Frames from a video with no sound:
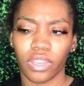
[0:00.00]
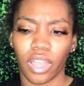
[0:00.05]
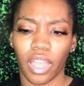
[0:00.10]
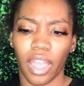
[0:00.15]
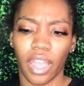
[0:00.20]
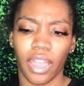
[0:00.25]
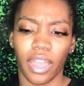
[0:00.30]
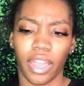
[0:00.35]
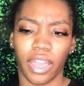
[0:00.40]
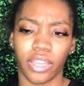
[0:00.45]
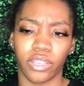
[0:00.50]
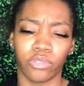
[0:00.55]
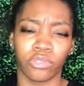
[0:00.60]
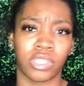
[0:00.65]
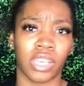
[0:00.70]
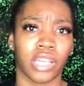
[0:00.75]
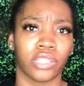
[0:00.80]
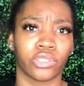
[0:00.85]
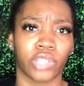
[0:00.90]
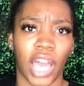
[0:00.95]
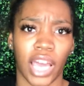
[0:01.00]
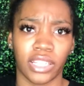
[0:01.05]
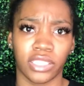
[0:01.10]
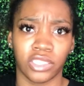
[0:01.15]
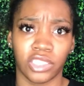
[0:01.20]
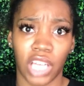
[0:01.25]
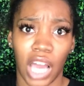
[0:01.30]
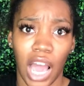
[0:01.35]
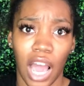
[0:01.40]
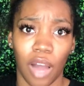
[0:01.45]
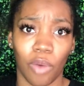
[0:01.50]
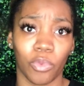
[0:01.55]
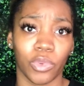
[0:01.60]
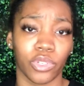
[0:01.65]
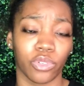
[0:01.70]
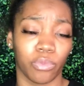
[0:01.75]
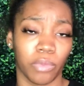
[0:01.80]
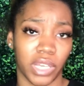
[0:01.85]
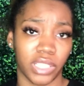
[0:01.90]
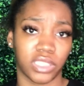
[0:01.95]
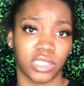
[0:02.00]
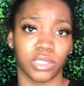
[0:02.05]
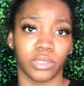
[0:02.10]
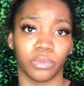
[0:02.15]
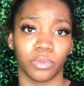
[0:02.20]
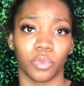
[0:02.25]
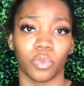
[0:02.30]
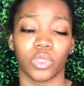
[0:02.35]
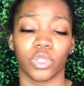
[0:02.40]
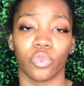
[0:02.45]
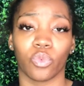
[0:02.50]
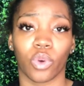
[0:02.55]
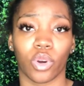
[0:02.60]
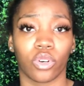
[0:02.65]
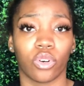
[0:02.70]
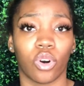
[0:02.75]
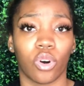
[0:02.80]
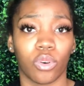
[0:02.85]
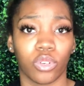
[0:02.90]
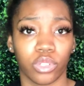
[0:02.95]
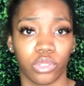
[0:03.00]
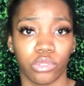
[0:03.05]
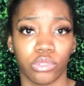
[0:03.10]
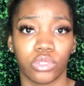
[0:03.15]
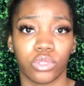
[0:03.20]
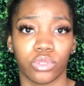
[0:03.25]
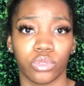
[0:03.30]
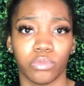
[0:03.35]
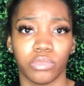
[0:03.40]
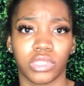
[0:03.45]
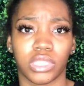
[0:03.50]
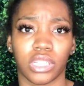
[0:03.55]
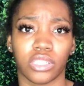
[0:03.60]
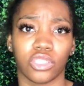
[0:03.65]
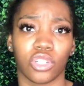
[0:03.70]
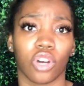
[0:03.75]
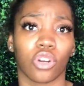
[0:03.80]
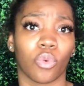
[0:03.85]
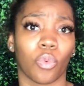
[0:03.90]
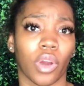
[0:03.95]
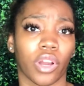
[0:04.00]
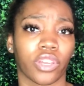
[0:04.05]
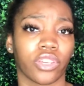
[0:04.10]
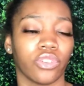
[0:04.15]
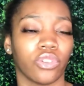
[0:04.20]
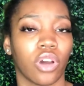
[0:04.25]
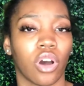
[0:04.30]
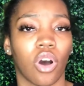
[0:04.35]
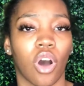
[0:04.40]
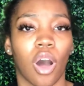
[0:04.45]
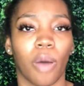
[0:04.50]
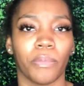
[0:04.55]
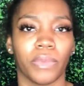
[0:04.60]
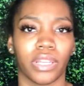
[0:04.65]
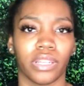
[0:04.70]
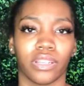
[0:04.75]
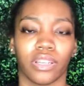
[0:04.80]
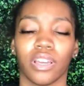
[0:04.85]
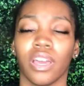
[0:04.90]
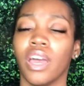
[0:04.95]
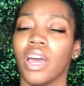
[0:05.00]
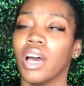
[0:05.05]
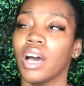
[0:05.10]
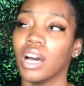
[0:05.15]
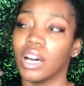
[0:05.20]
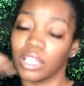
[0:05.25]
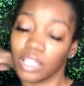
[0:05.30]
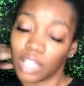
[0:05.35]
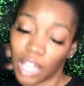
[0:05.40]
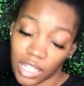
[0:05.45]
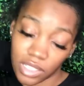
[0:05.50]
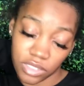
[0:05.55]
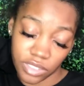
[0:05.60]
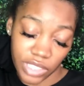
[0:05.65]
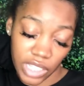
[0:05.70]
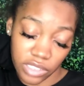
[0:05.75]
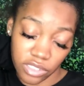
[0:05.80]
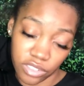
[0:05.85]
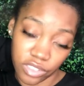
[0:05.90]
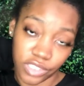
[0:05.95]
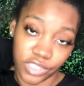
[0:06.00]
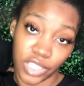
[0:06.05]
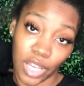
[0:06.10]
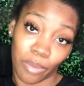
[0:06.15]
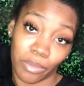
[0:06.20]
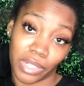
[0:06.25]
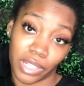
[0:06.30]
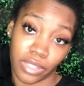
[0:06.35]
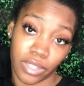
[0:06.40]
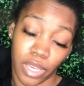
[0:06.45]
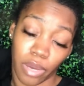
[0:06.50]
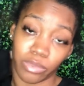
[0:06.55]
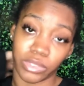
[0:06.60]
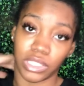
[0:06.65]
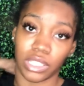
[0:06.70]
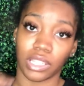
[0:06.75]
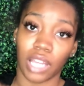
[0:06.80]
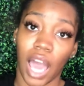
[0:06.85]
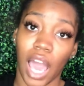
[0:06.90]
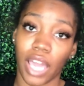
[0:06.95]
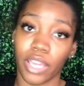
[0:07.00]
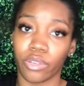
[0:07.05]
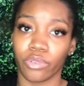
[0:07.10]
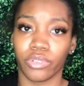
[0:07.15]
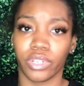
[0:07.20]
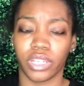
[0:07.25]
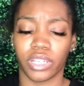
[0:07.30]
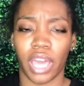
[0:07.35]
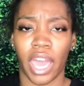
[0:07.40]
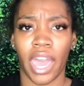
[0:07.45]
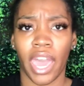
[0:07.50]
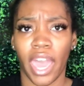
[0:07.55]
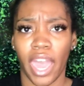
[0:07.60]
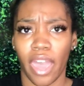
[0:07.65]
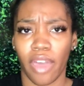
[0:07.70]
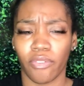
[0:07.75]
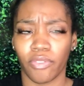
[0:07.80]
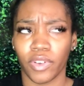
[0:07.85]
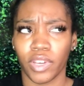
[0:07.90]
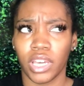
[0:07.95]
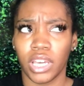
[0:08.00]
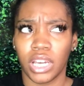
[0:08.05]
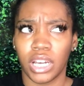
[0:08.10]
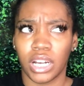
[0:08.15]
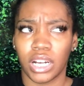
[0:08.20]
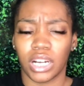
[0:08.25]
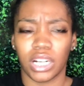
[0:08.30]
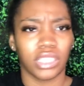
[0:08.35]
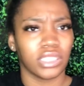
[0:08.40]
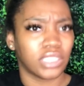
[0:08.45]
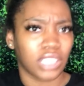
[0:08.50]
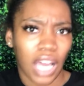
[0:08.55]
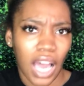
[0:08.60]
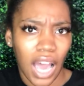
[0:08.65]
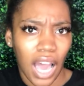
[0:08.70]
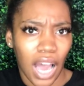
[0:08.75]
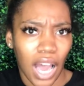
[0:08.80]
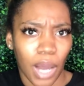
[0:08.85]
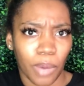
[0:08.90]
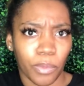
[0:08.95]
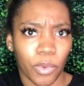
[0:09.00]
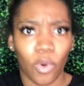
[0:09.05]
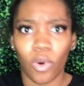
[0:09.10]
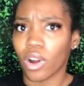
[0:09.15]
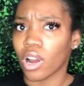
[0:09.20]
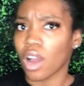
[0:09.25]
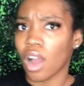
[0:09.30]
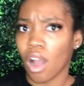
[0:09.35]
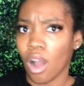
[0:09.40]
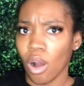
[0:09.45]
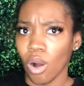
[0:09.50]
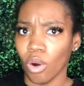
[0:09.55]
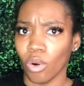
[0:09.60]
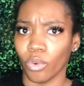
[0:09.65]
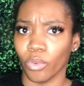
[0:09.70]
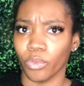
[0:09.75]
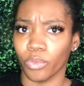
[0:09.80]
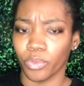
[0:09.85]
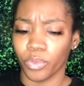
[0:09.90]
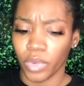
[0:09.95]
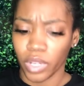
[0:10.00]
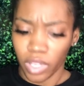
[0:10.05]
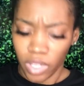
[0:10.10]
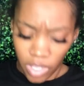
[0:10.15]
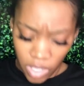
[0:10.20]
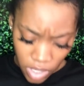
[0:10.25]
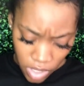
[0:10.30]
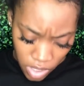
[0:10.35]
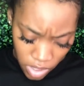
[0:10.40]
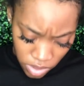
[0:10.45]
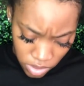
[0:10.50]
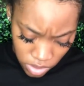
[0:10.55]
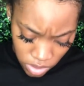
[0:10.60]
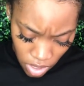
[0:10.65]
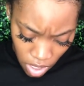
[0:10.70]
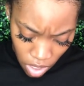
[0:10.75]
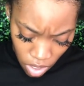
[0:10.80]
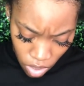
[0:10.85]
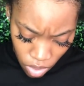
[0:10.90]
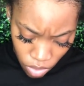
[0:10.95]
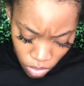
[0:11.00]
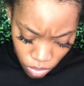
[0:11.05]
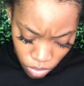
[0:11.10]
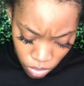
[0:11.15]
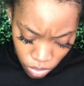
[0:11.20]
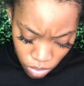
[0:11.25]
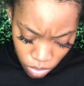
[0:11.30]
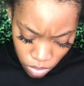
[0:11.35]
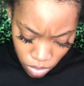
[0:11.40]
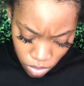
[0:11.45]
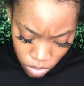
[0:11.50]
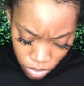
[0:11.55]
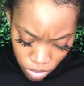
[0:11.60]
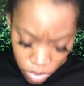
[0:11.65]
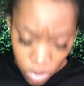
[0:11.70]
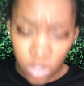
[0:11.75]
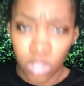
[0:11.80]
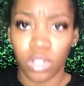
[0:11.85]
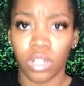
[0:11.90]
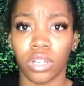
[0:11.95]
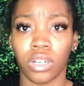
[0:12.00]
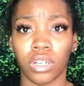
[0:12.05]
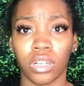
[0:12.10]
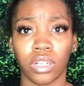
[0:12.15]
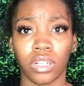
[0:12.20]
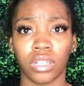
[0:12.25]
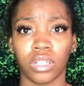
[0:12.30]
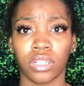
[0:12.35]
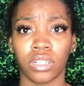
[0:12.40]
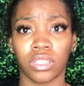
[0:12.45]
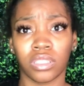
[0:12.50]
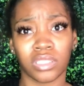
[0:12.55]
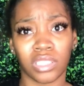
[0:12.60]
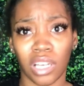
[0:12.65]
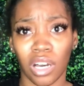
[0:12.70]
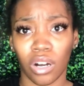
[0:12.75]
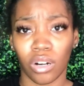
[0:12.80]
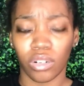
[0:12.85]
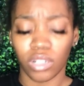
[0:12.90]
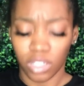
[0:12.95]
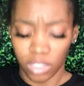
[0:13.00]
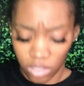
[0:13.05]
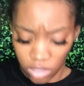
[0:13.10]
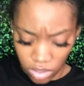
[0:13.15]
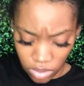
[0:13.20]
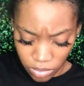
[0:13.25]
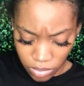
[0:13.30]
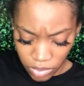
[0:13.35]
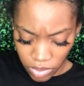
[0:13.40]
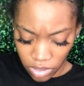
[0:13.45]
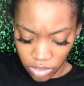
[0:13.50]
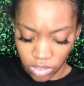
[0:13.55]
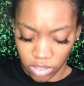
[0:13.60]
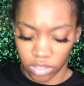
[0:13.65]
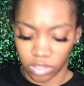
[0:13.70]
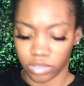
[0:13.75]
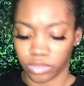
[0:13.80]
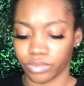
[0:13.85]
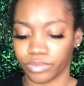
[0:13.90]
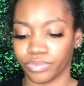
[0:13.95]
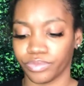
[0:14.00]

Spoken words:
And you said you had a job when you wrote on YouTube. You said you go to work and you go home, and the lie detector determined that was a lie. And you didn't have a job or a home. So hold on.